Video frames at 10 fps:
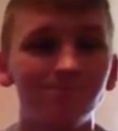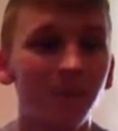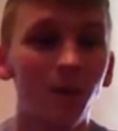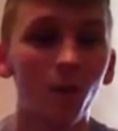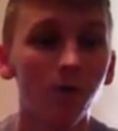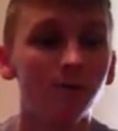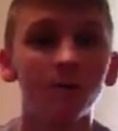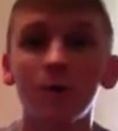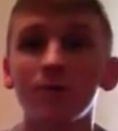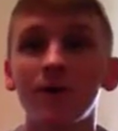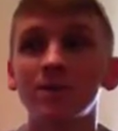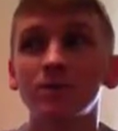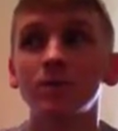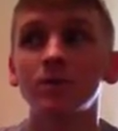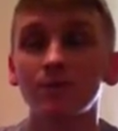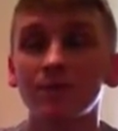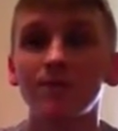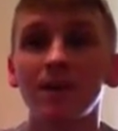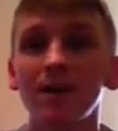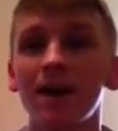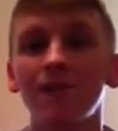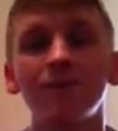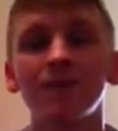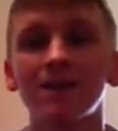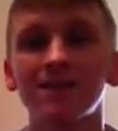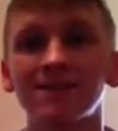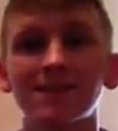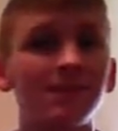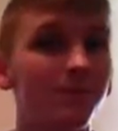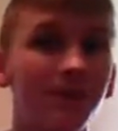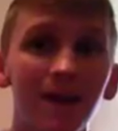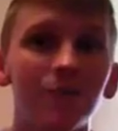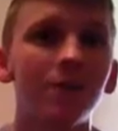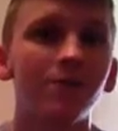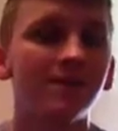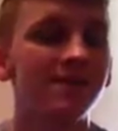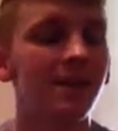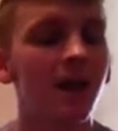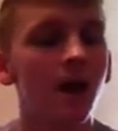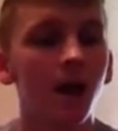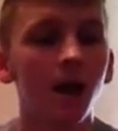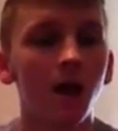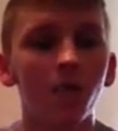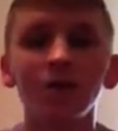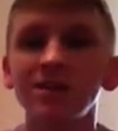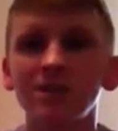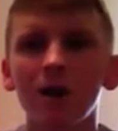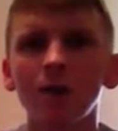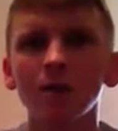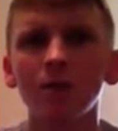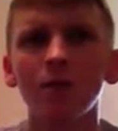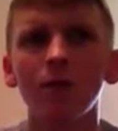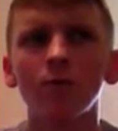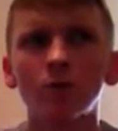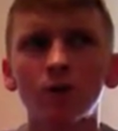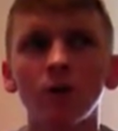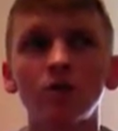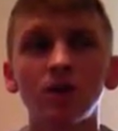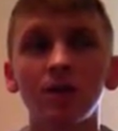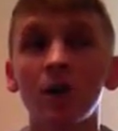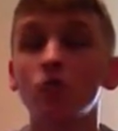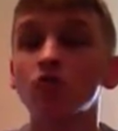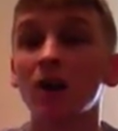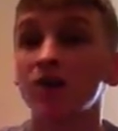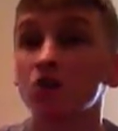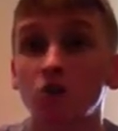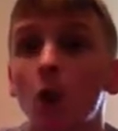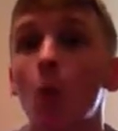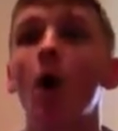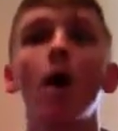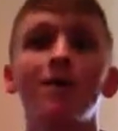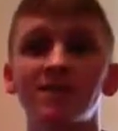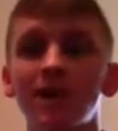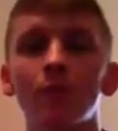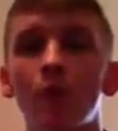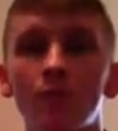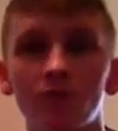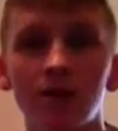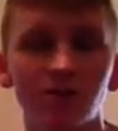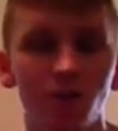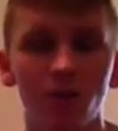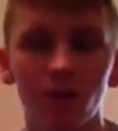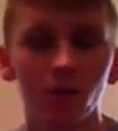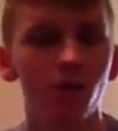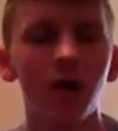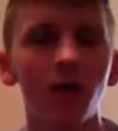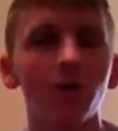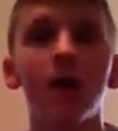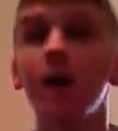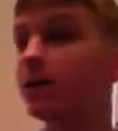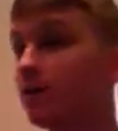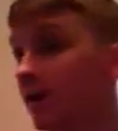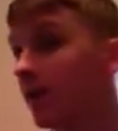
it was. Roman Reigns wins with the spear after an assist from Kevin Owens. 3 stars, though. I thought it was good. Jericho tried so hard to get Roman Reigns over with the crowd. And in the